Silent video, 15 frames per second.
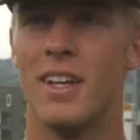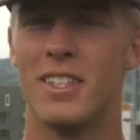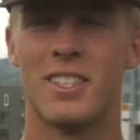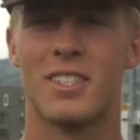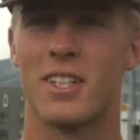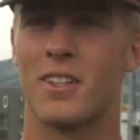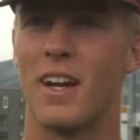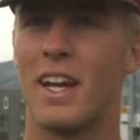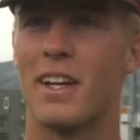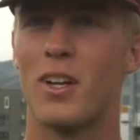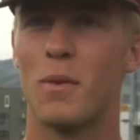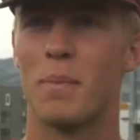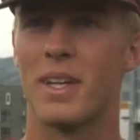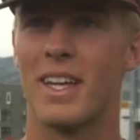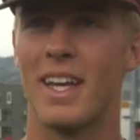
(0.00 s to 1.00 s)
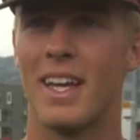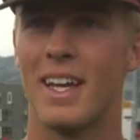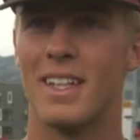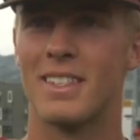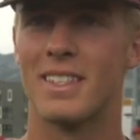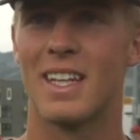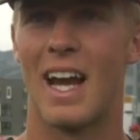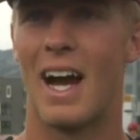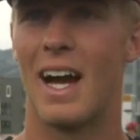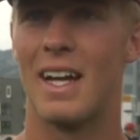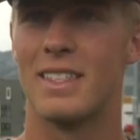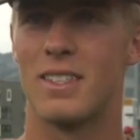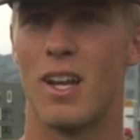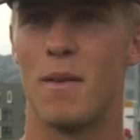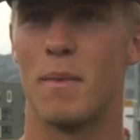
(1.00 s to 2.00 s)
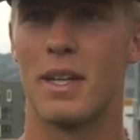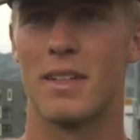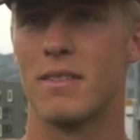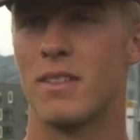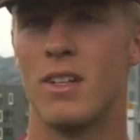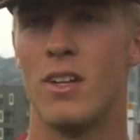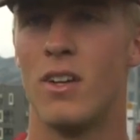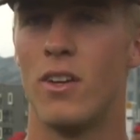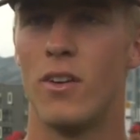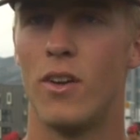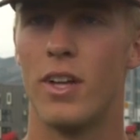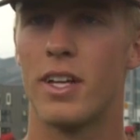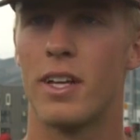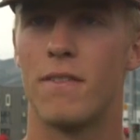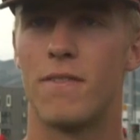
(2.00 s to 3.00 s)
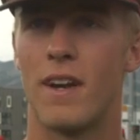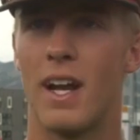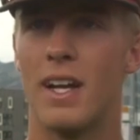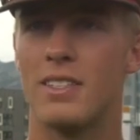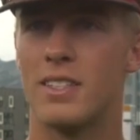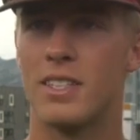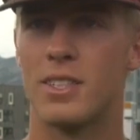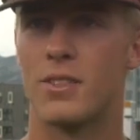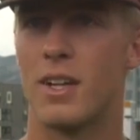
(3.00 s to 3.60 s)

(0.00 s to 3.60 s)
just a great group of kids, guys, all of my really good friends, and these